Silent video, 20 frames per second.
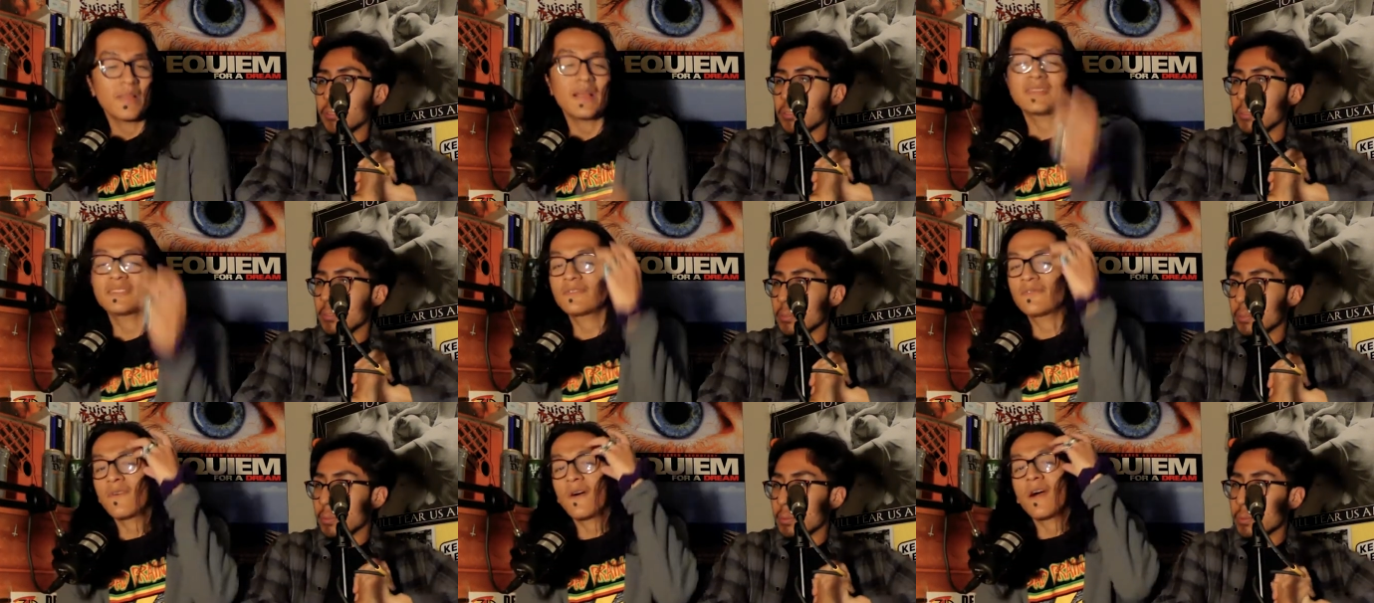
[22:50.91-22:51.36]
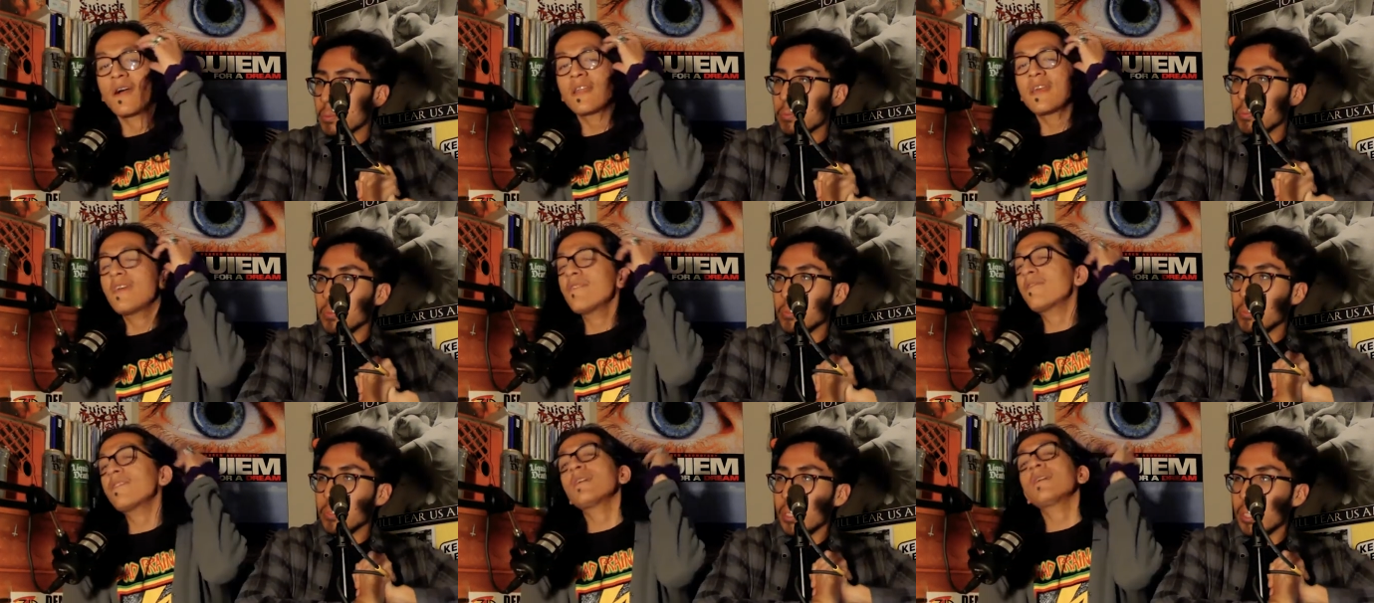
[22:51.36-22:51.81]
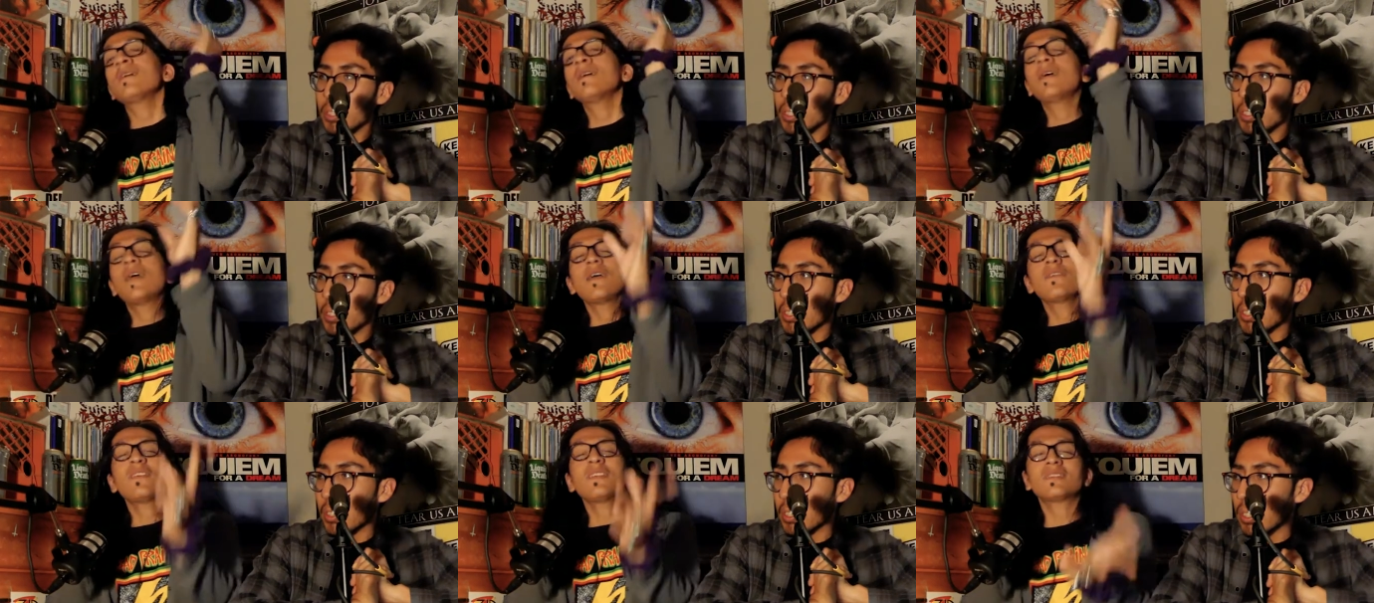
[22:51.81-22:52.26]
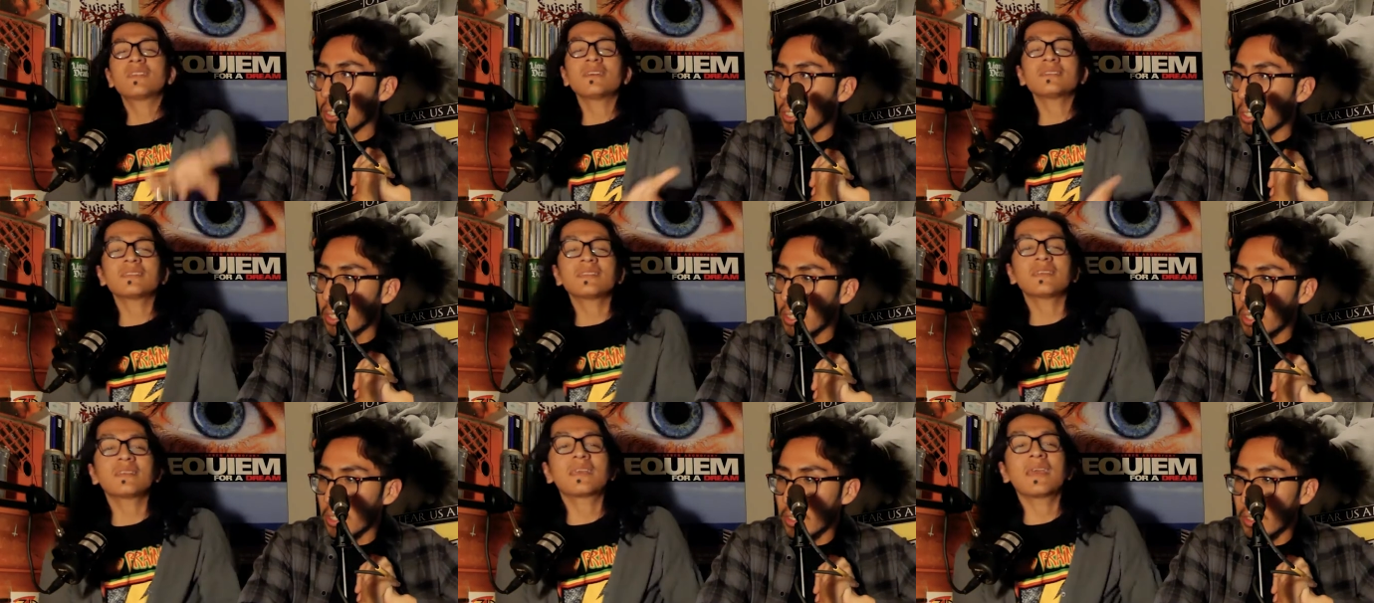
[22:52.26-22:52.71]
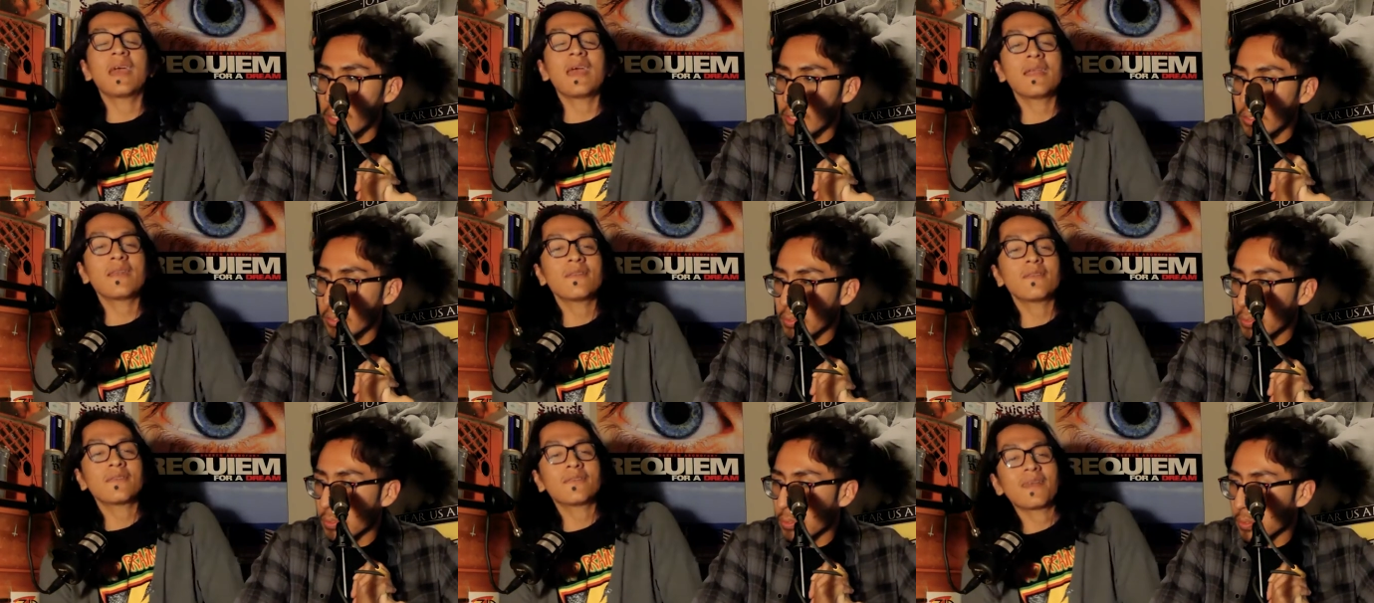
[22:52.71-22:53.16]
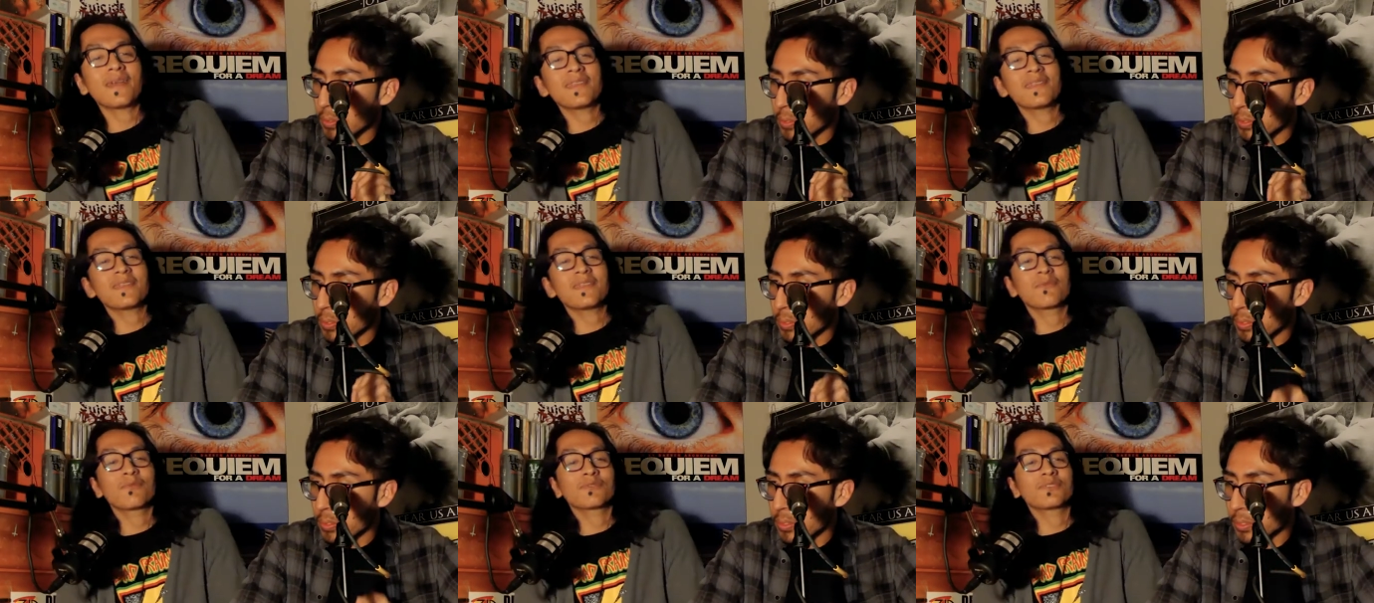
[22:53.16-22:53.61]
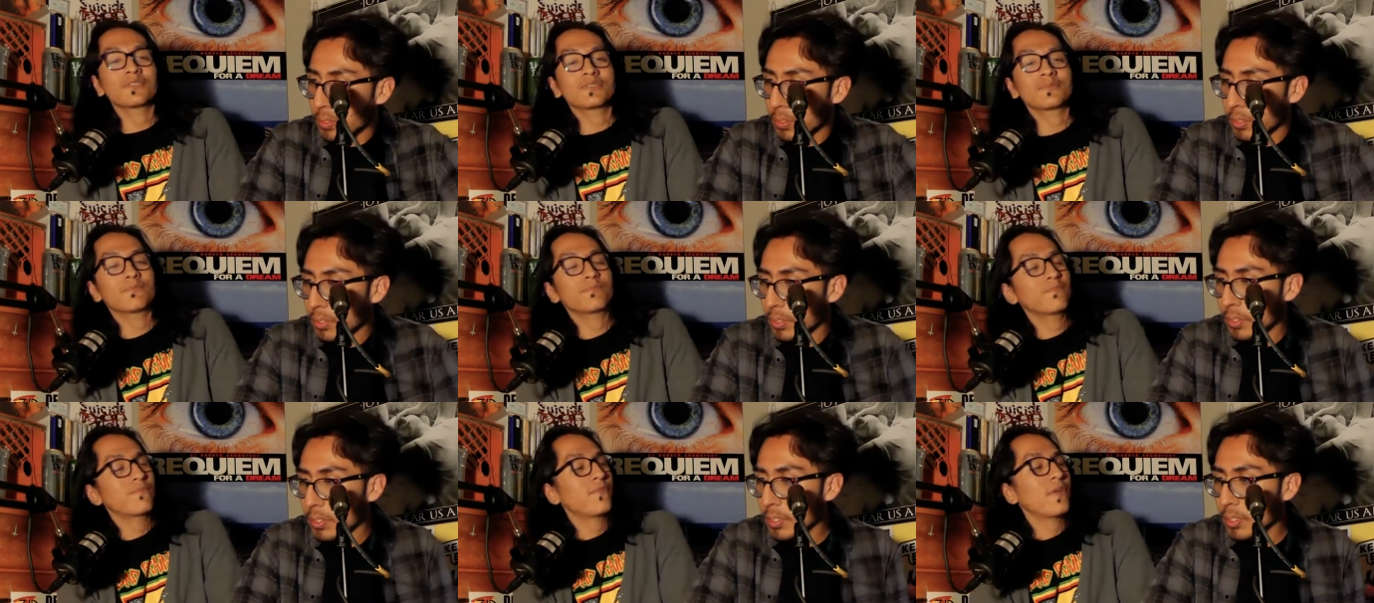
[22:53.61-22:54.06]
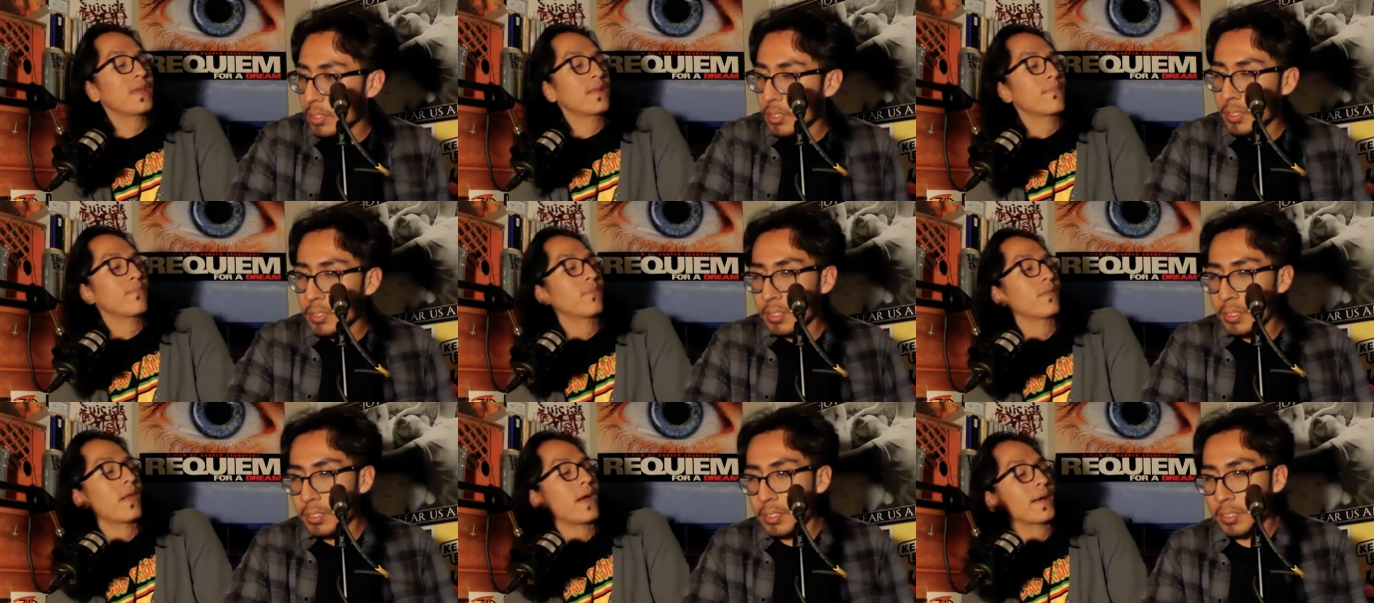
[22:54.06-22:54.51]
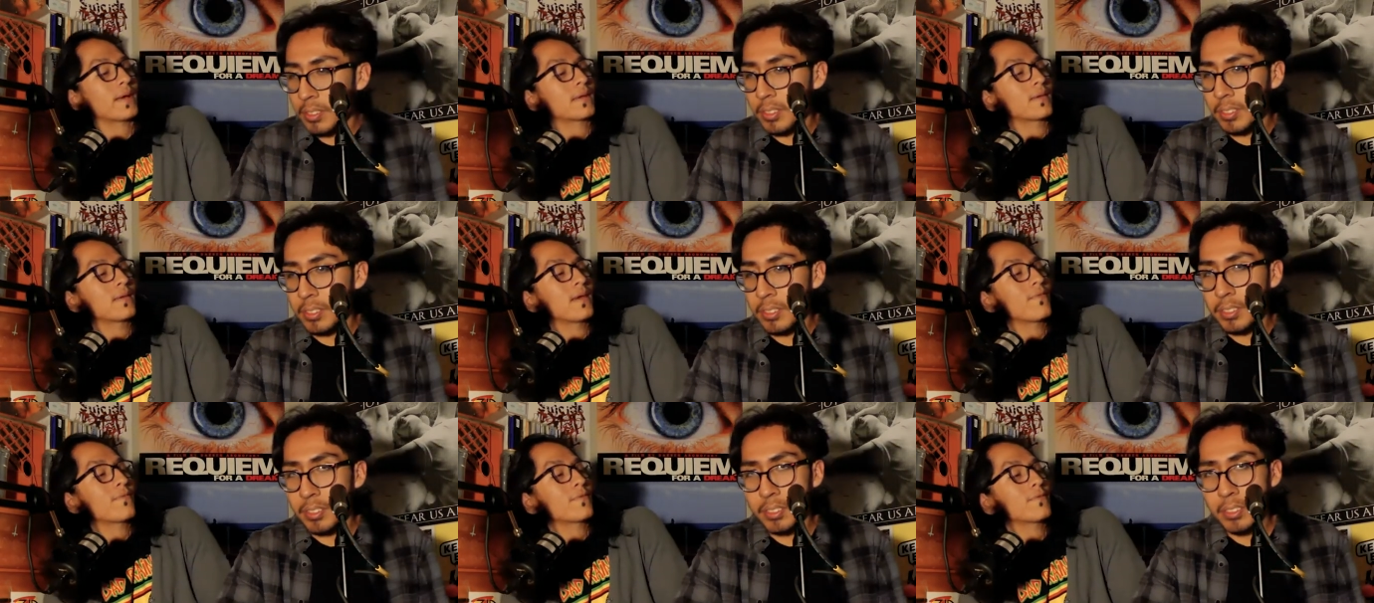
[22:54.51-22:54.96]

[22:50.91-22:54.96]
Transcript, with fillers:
Speaker 1: But that's fine. If it if it does it again, then we'll just fade to black.